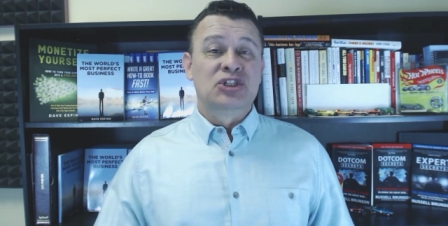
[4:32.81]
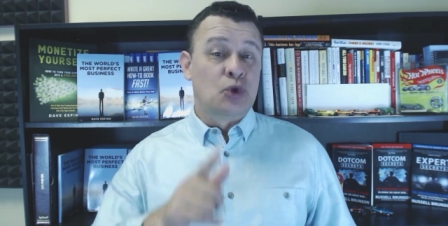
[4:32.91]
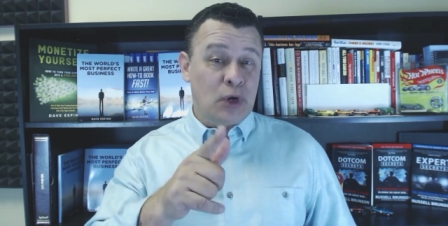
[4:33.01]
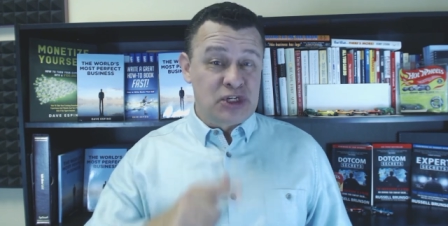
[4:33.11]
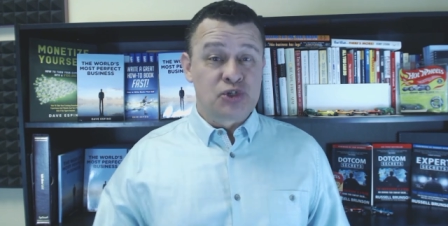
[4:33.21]

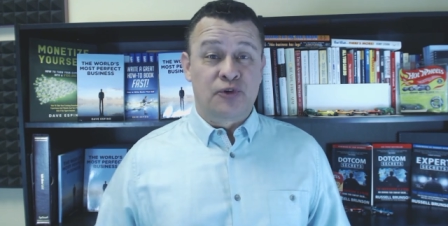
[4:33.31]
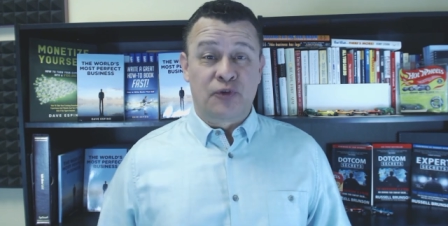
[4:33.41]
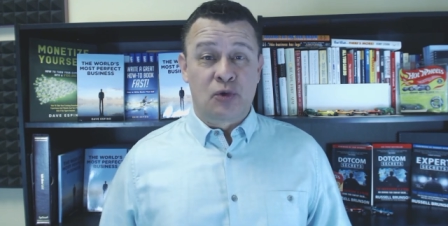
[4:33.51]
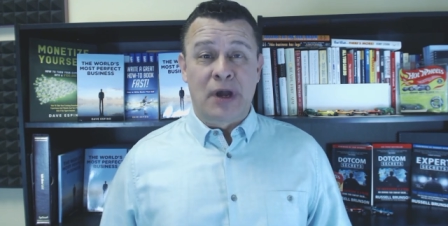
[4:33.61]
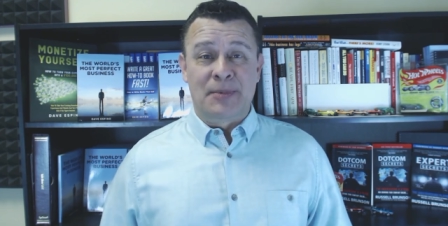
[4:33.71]
To register
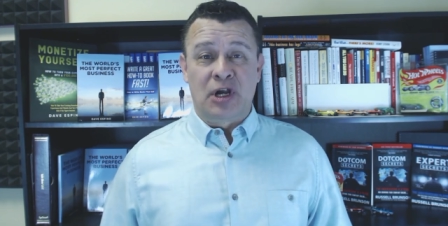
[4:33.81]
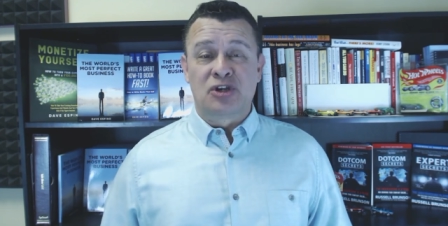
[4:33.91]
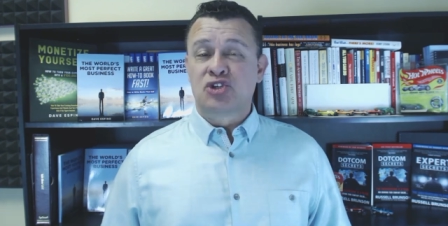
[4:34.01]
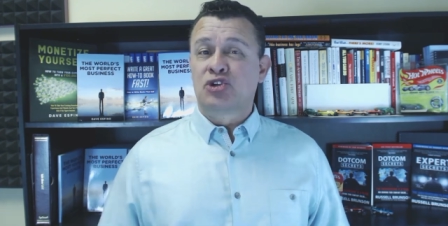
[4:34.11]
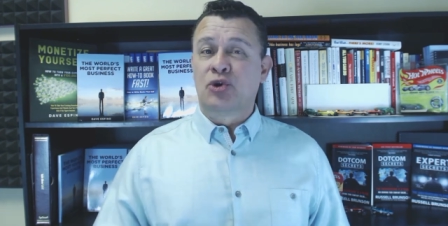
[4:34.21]
for the
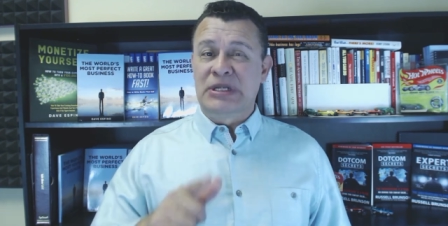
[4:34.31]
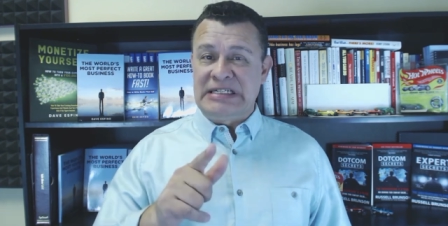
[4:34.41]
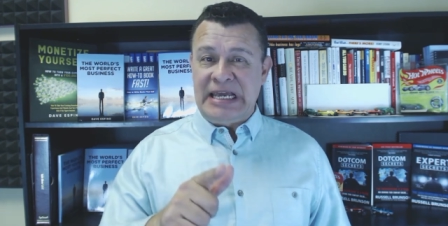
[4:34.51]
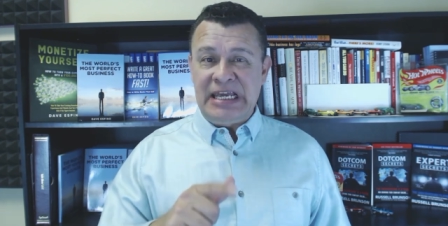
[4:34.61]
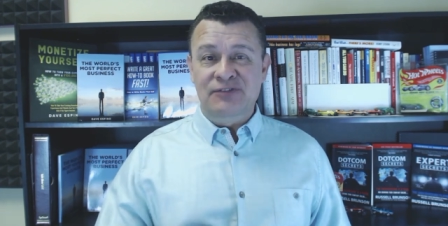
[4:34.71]
webinar, just go to
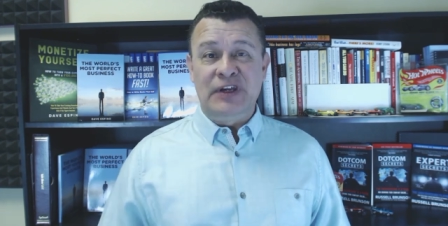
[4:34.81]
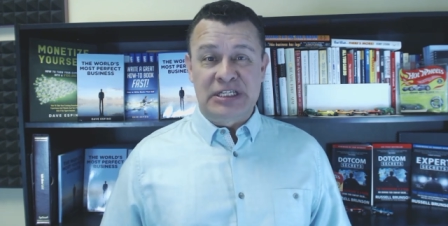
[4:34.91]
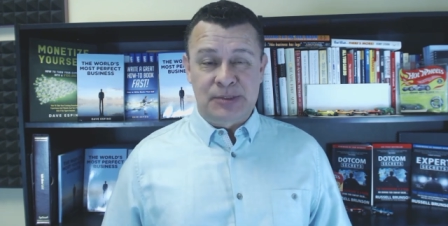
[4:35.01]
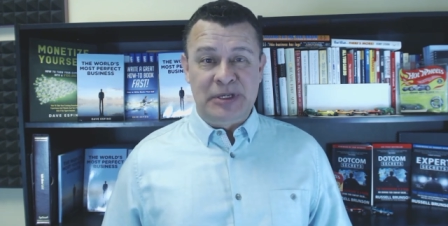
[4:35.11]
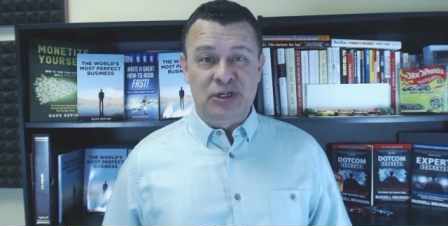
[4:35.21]

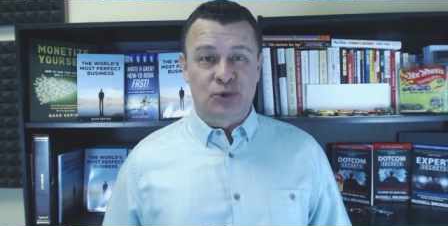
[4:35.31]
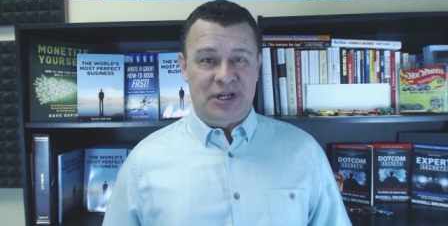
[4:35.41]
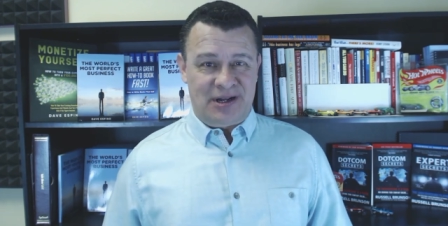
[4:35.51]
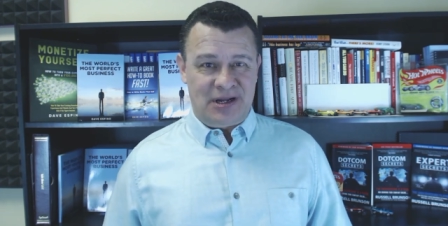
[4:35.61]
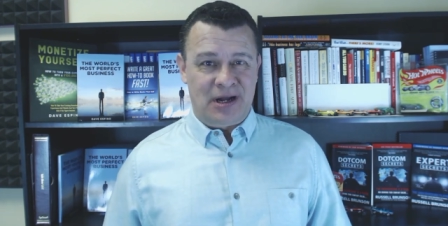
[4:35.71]

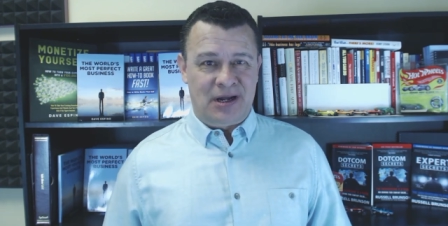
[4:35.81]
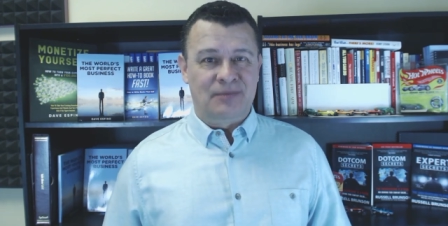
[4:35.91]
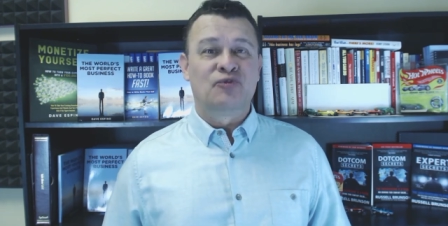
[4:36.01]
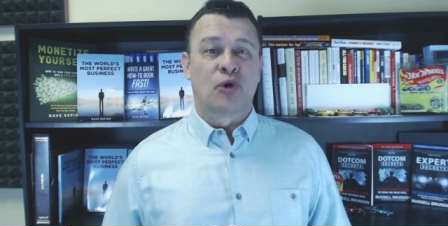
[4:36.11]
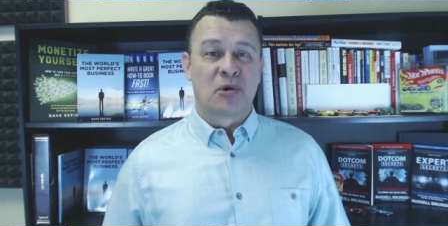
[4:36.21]

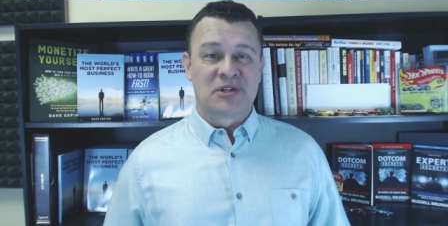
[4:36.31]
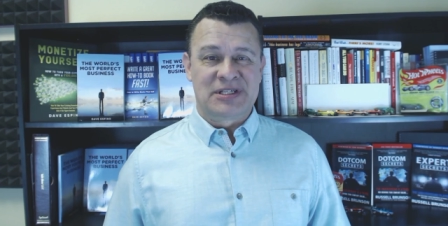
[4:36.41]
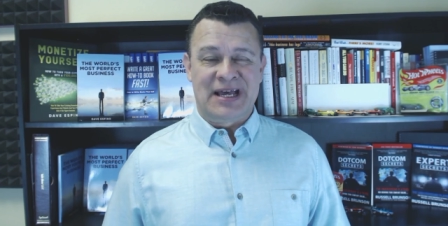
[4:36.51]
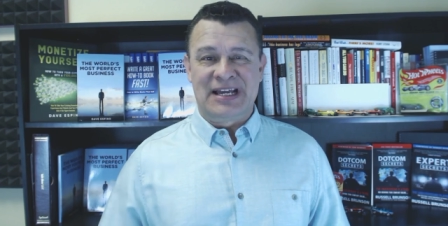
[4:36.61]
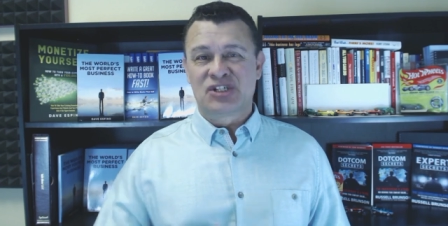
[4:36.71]
daveespino.com forward
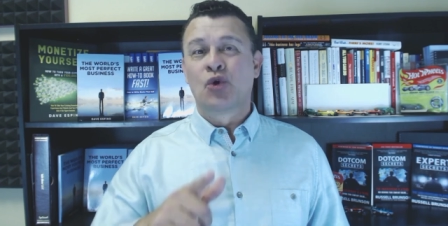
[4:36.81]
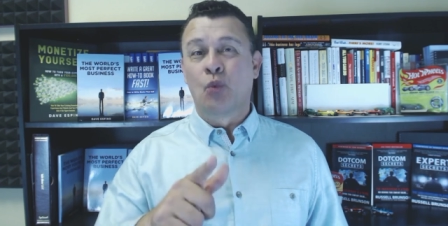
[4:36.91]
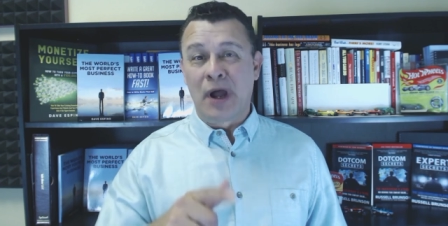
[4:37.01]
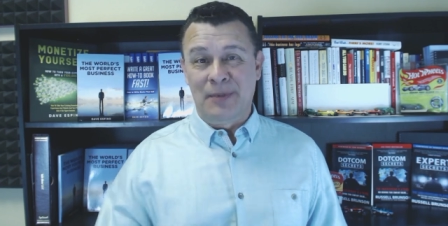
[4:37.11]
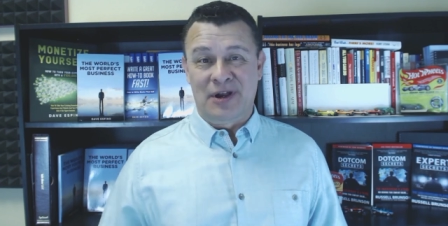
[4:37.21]
slash
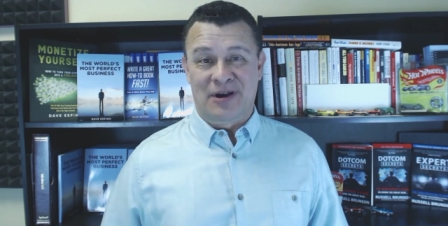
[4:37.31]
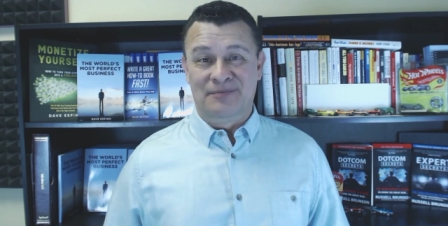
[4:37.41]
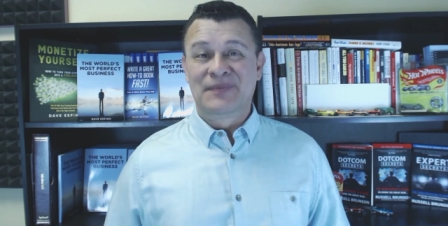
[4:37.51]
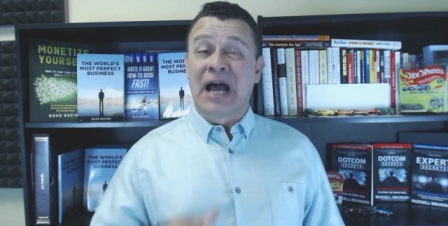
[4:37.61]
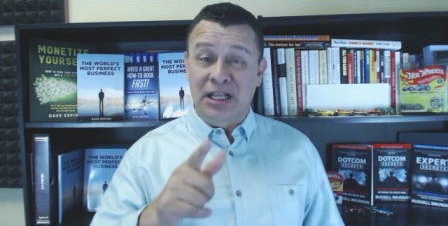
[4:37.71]
webinar.